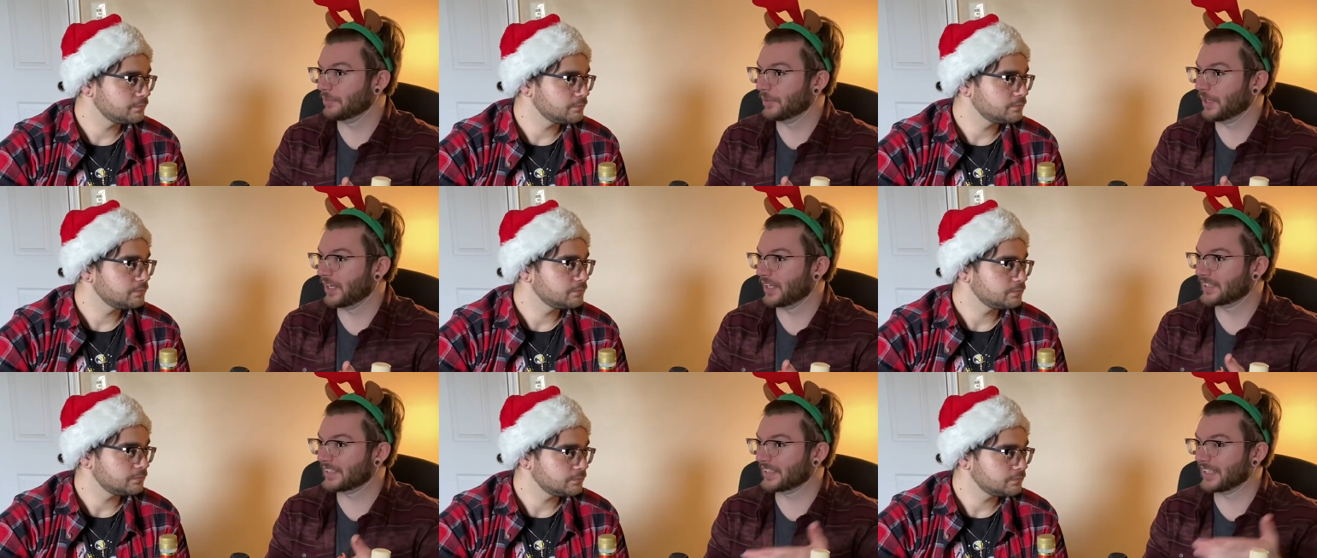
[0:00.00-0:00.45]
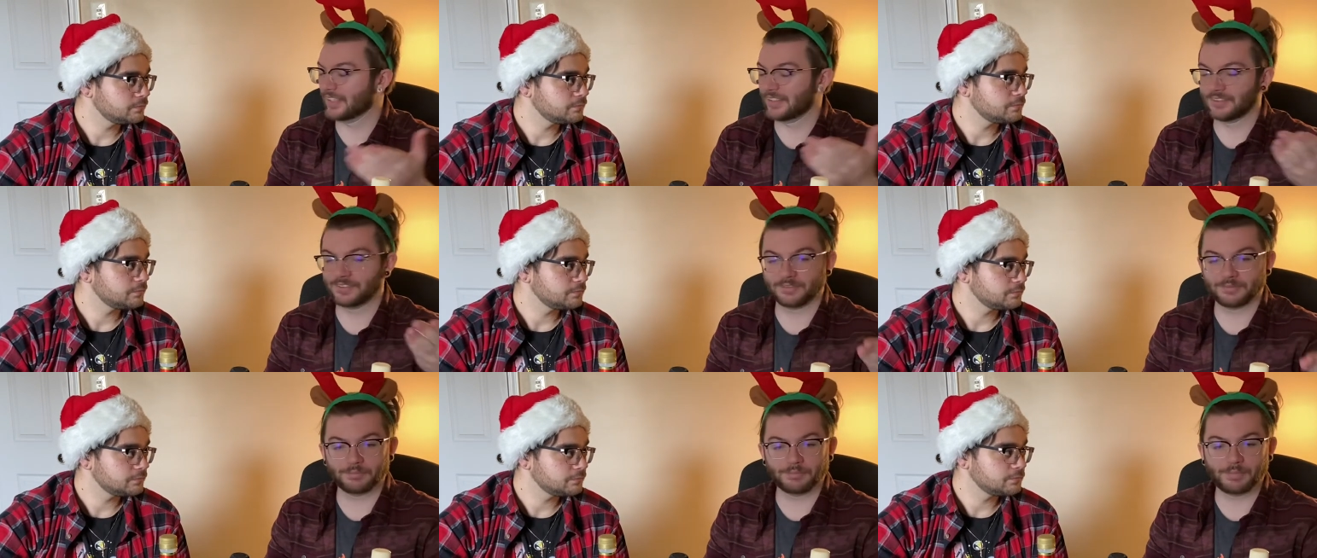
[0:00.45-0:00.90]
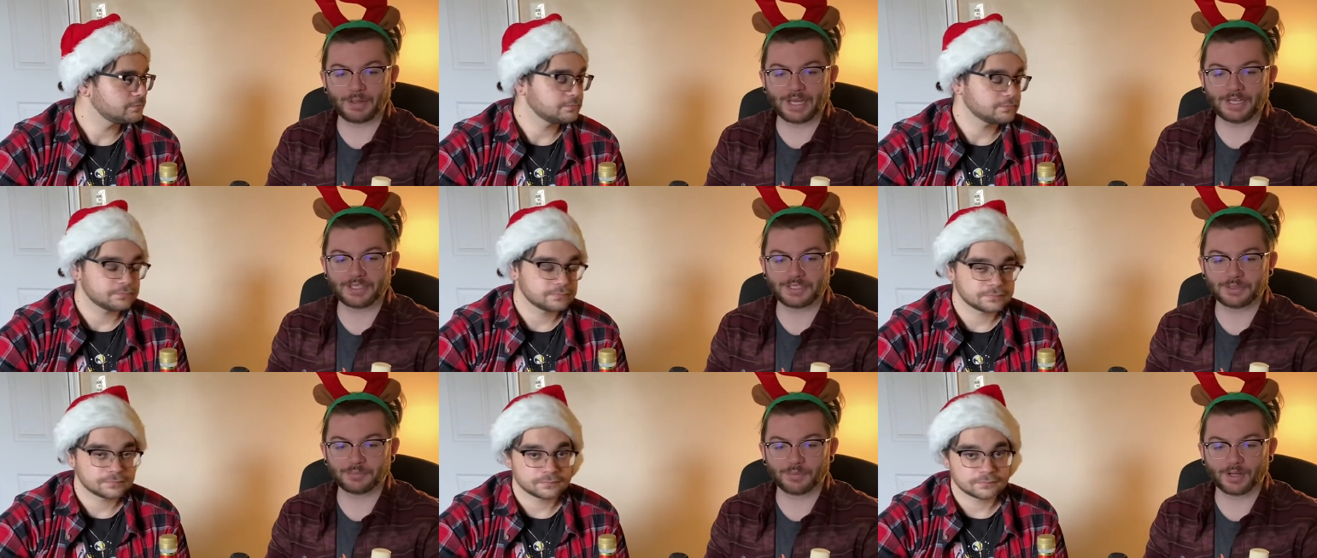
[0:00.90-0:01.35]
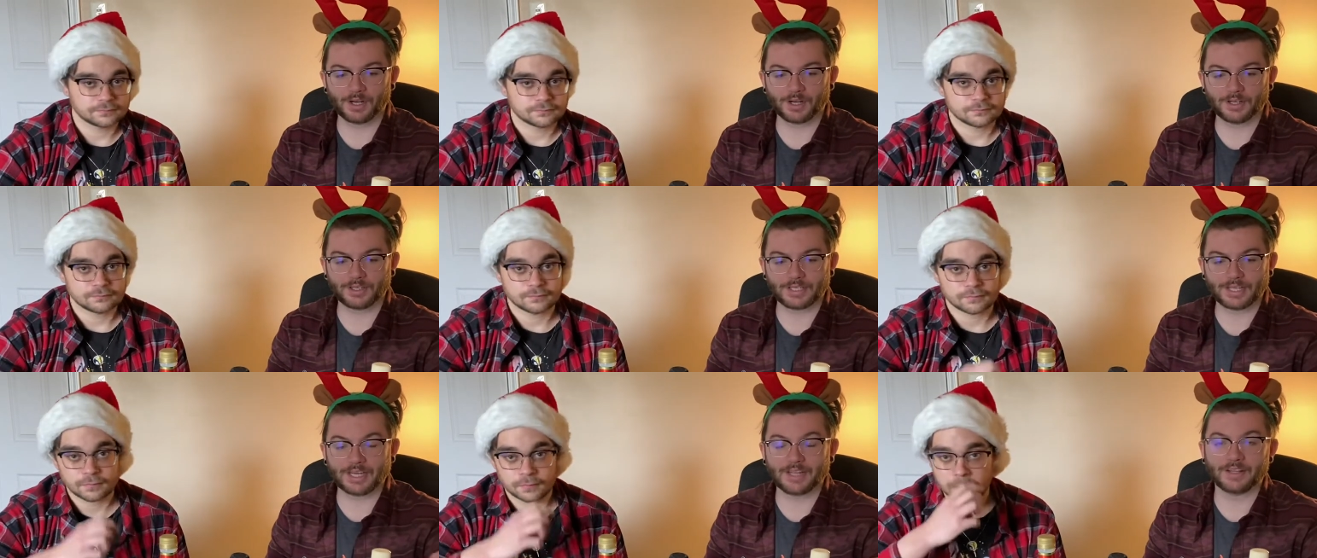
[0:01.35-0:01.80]
Speaker 1: Boston,
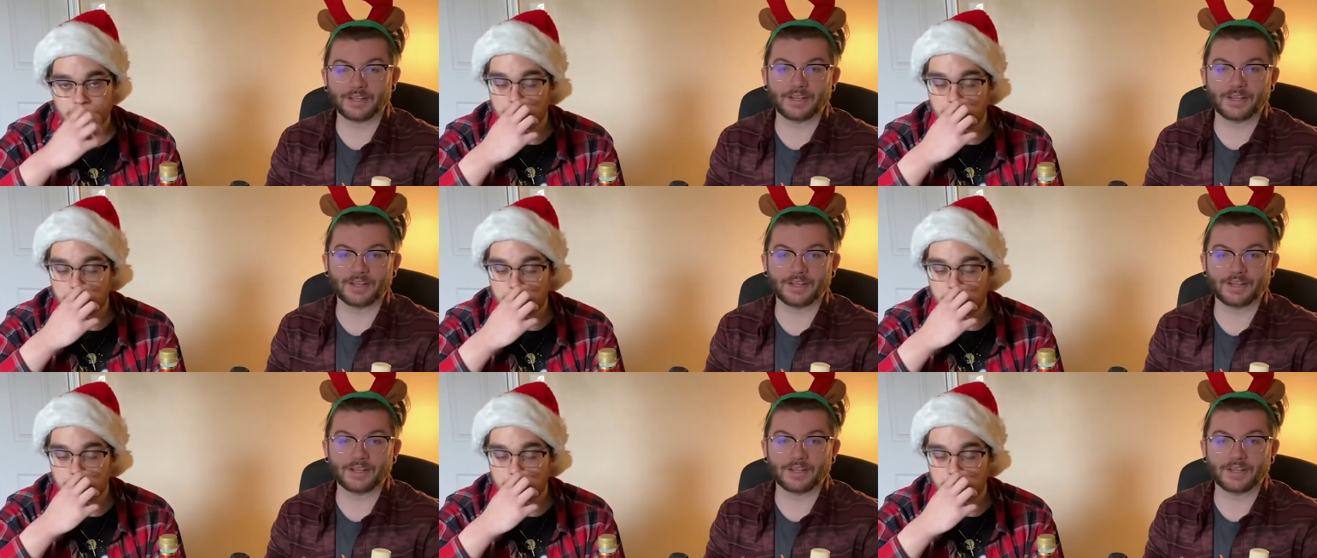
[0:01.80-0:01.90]
Benchmark, and then